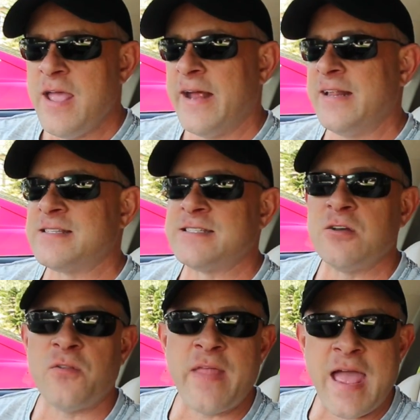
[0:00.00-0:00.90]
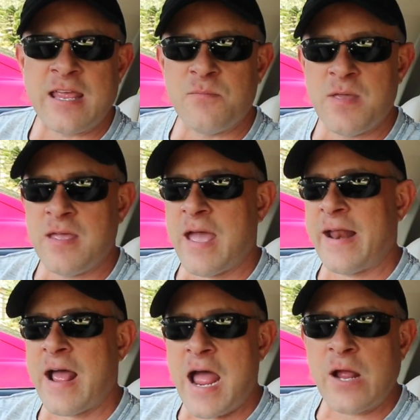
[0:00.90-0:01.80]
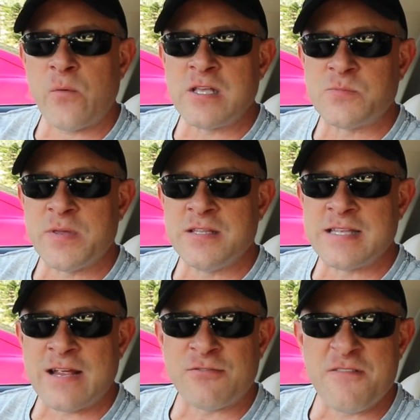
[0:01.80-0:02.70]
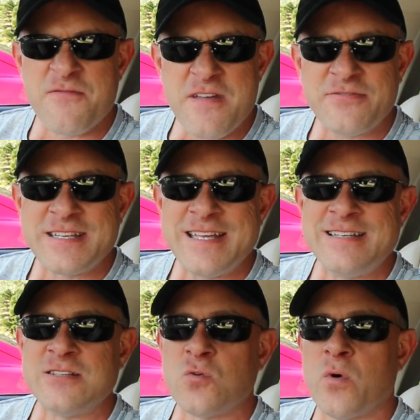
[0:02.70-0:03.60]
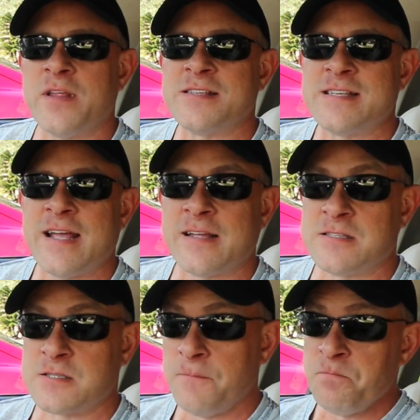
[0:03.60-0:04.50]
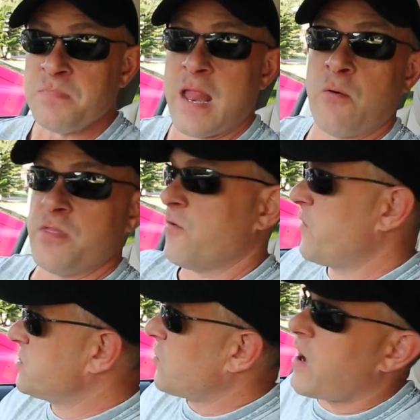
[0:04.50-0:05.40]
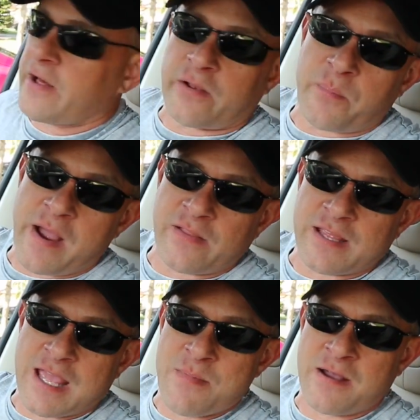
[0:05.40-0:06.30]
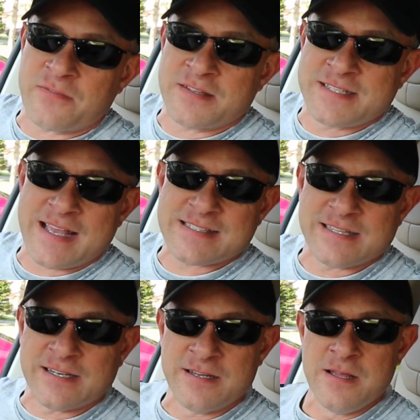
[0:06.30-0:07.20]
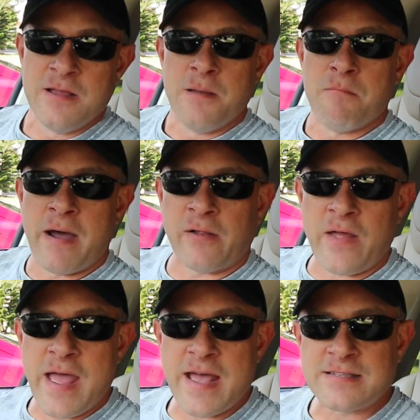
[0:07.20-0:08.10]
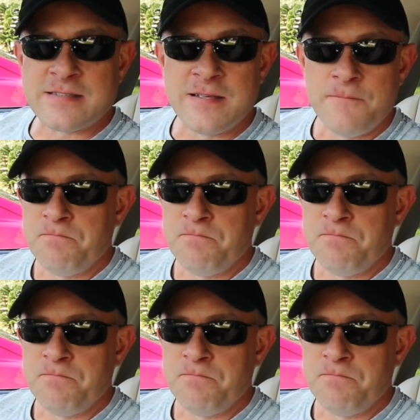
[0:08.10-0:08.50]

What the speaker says: and it's still nagging me at highway speeds every 15 to 20 seconds. Now, when the original autopilot came out in the Tesla Model S,